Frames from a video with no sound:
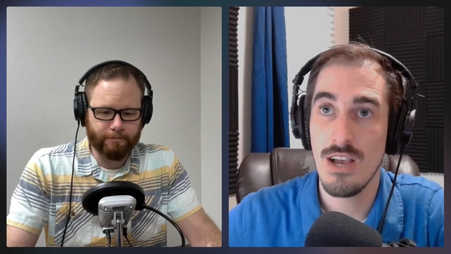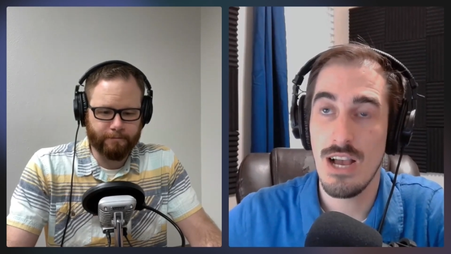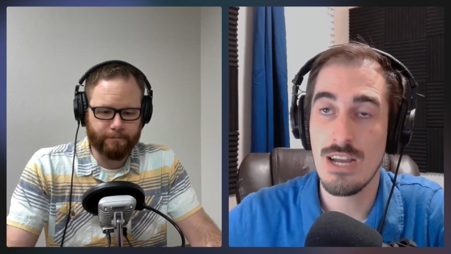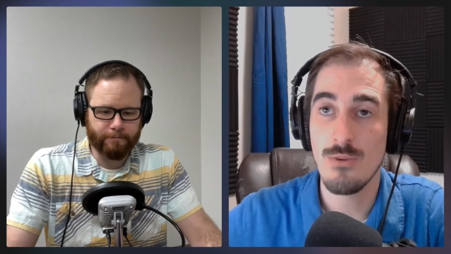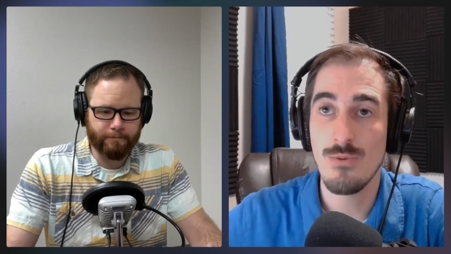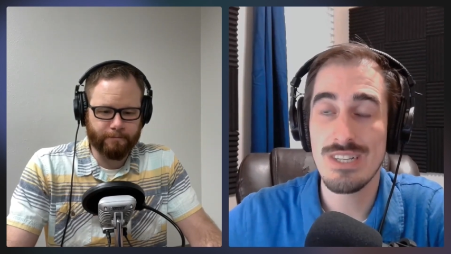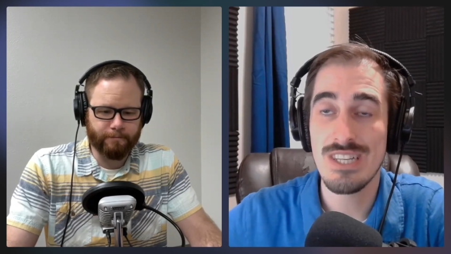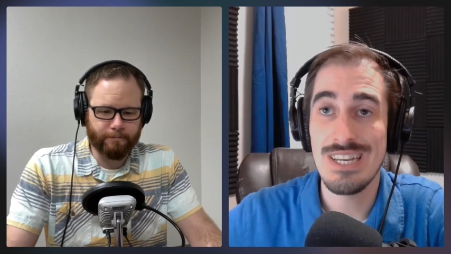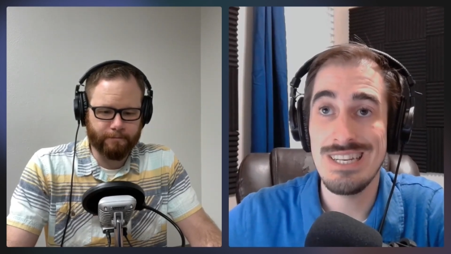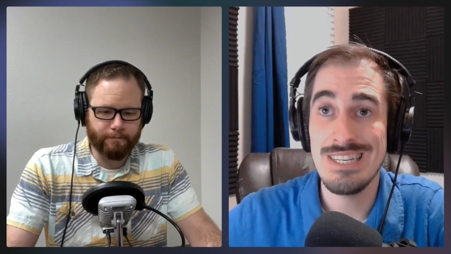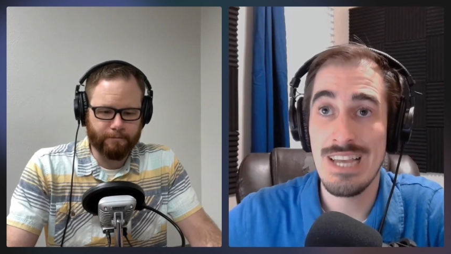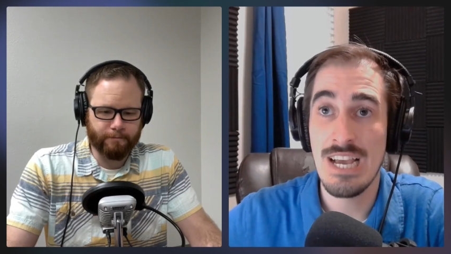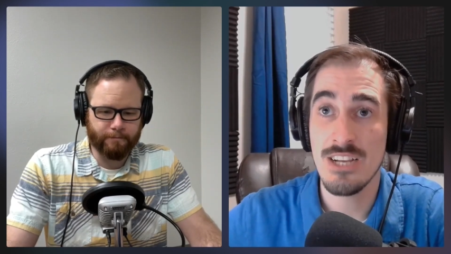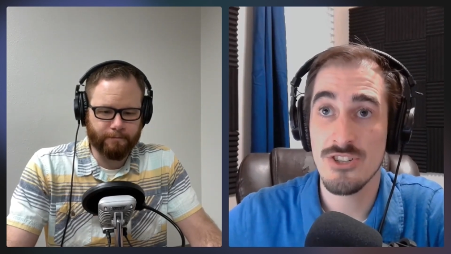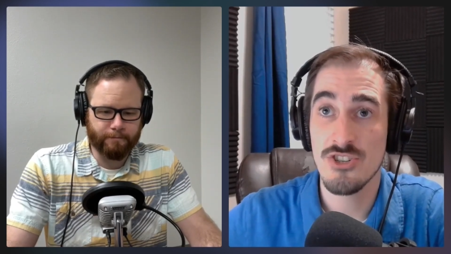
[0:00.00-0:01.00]
Speaker 1: I don't want to say
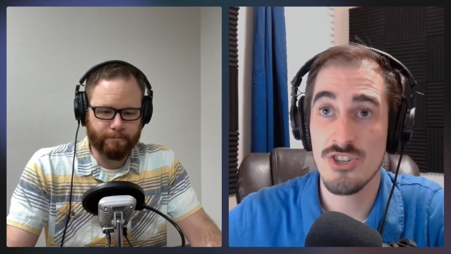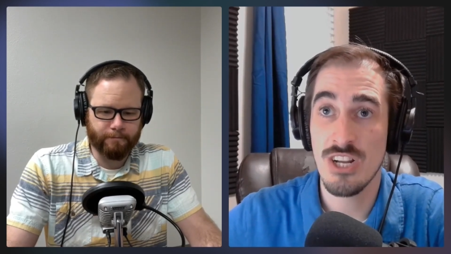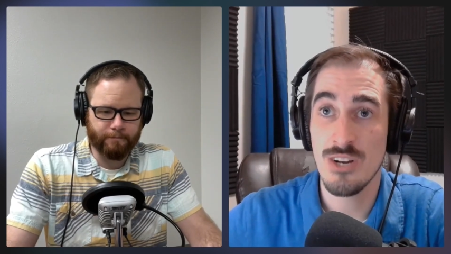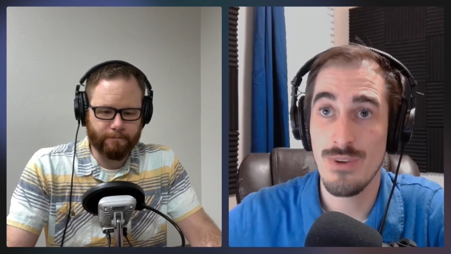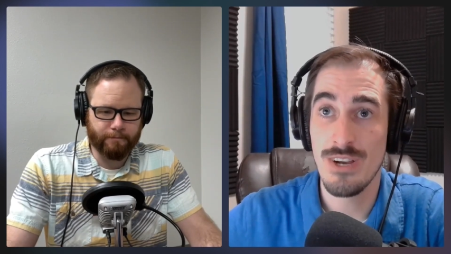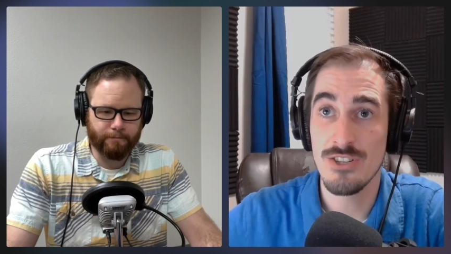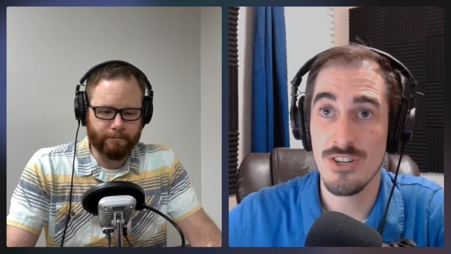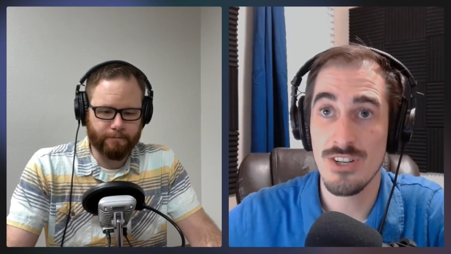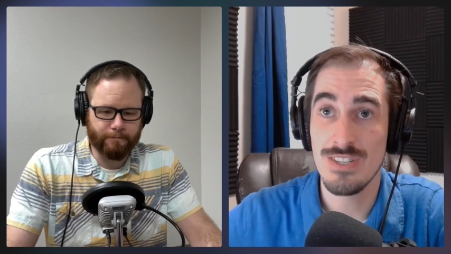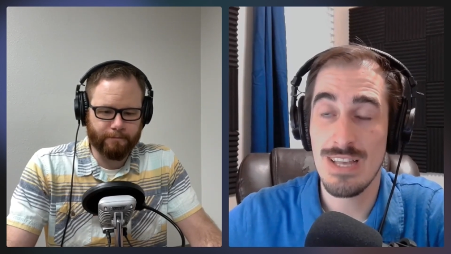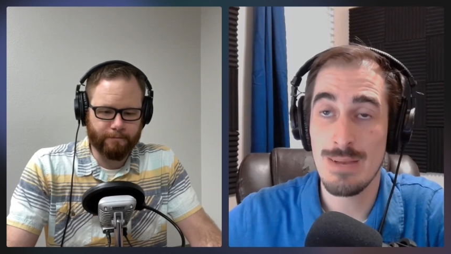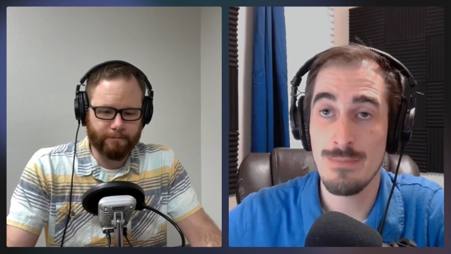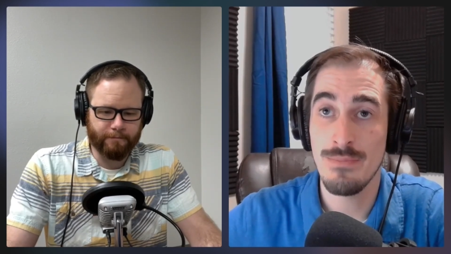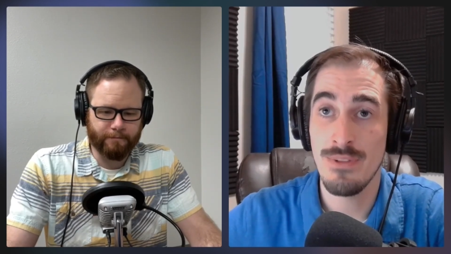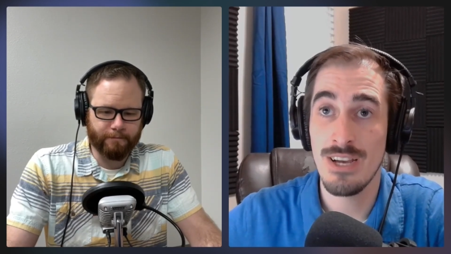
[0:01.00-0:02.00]
next generation because that
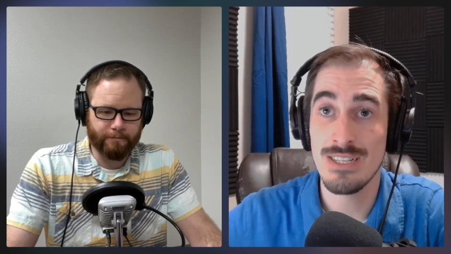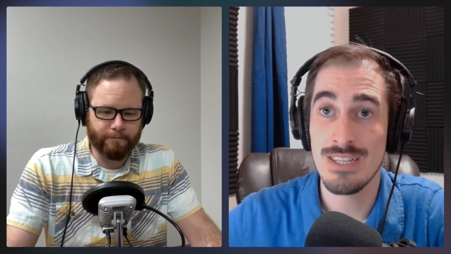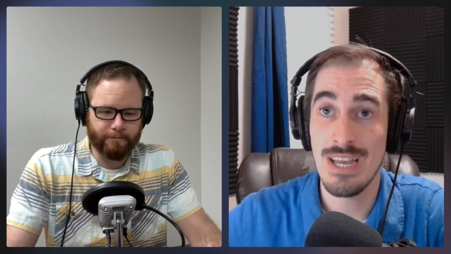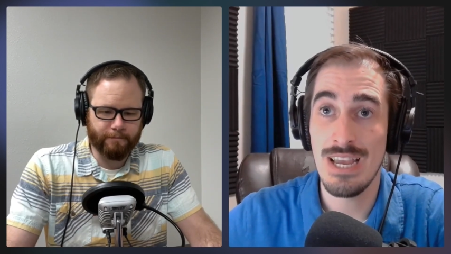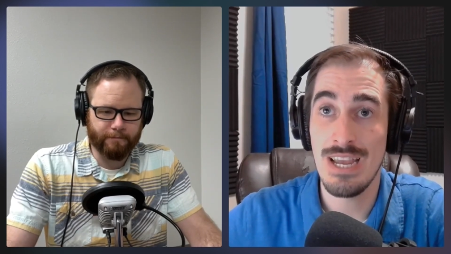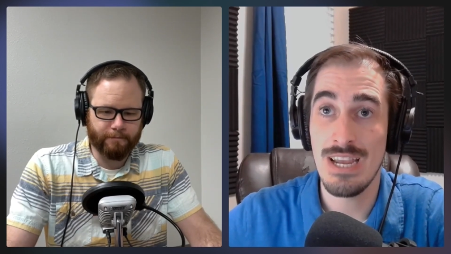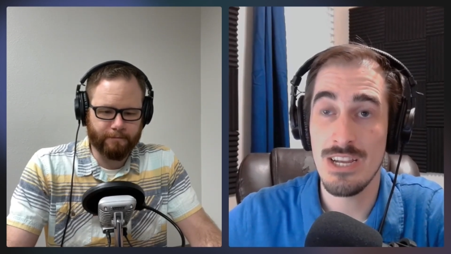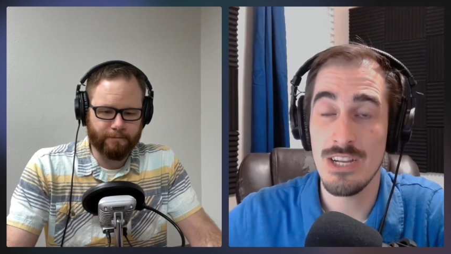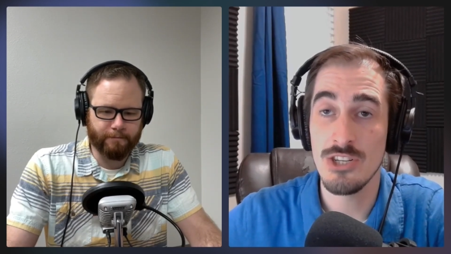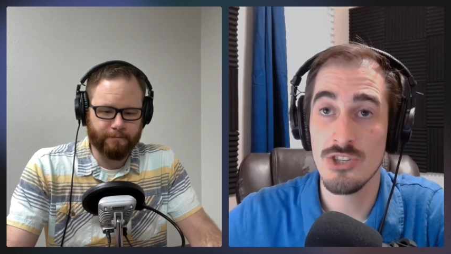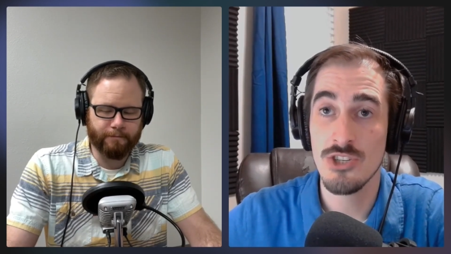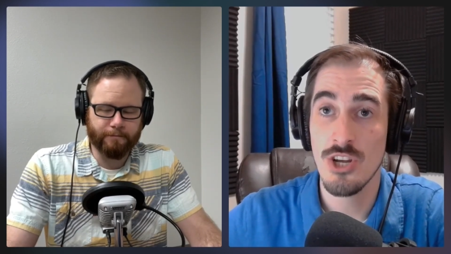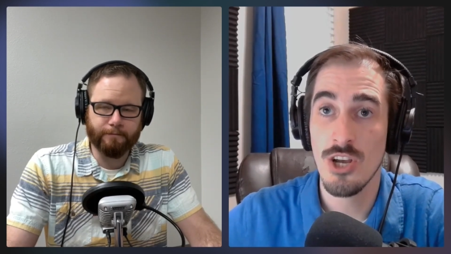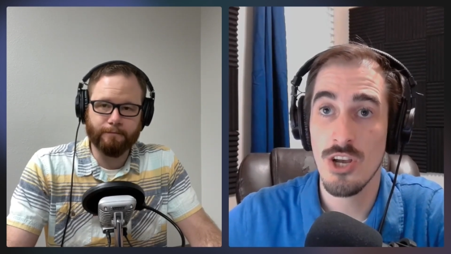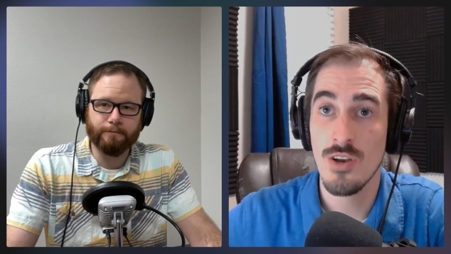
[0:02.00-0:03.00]
implies
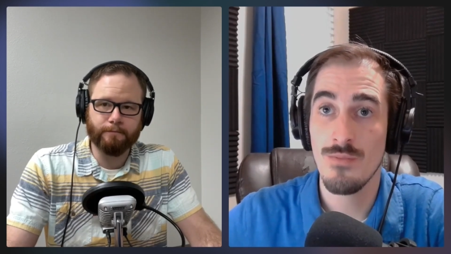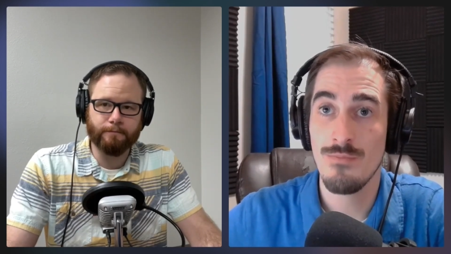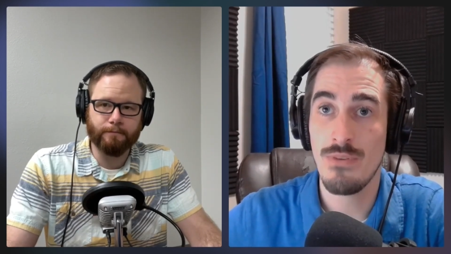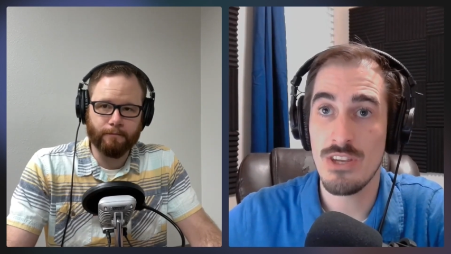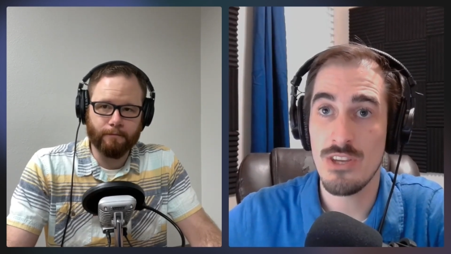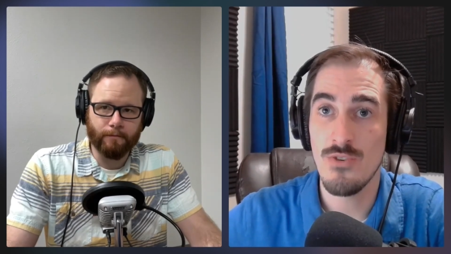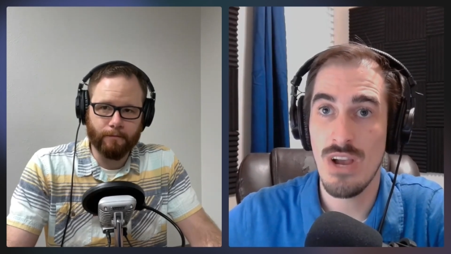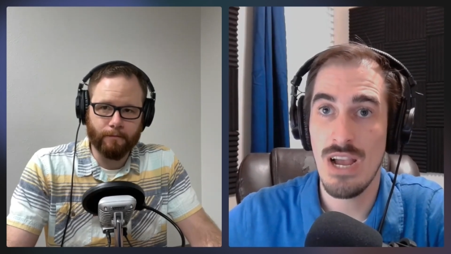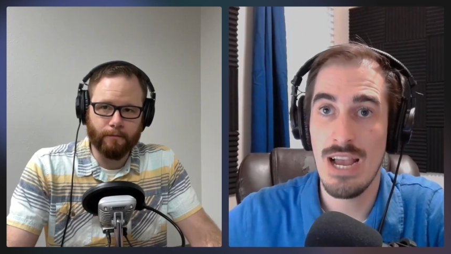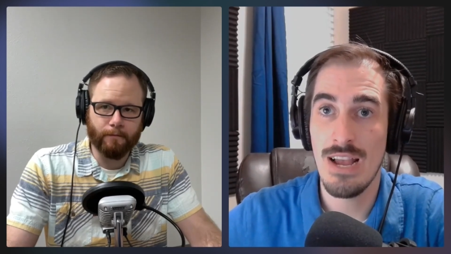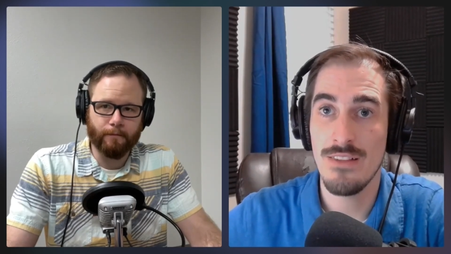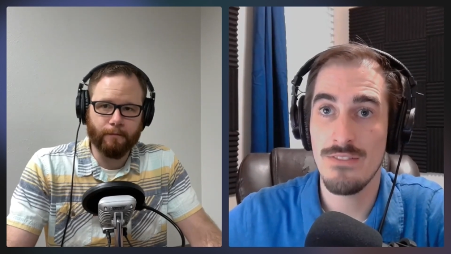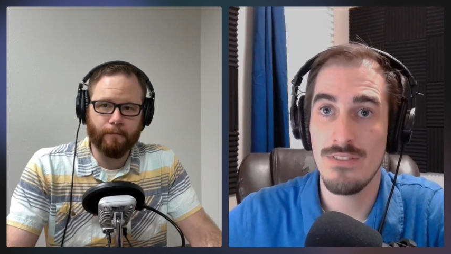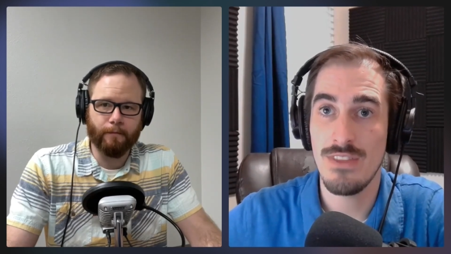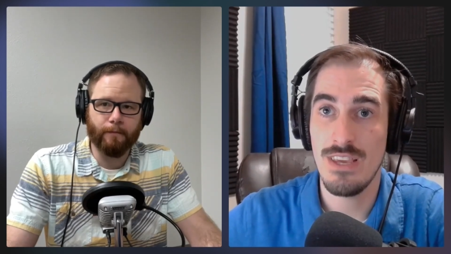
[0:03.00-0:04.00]
age, but you
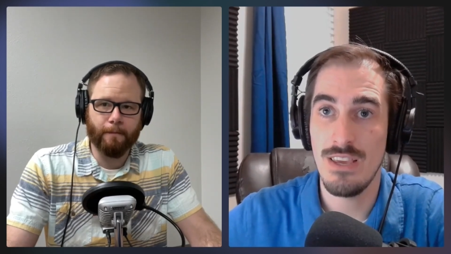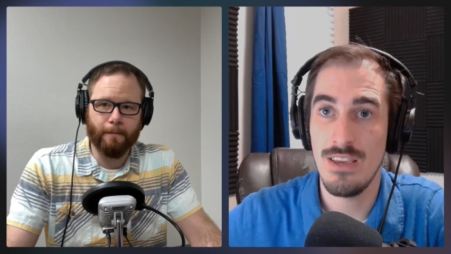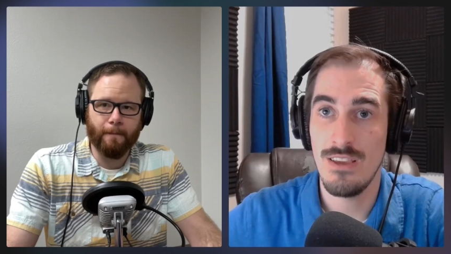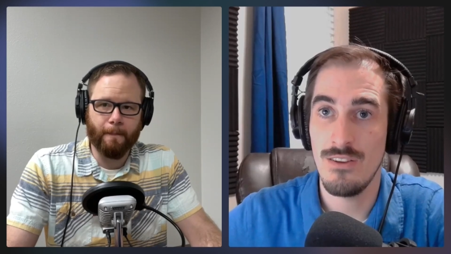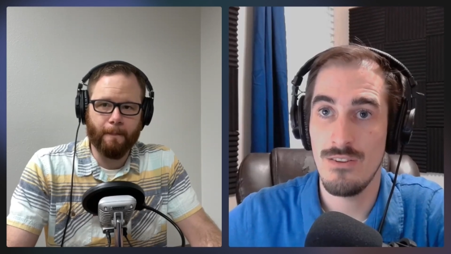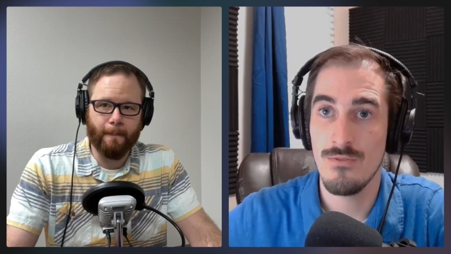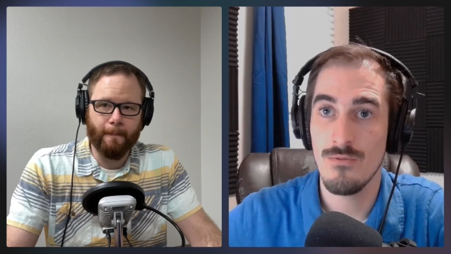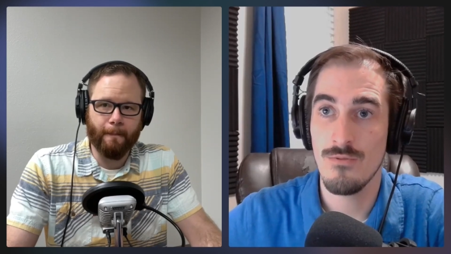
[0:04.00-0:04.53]
had the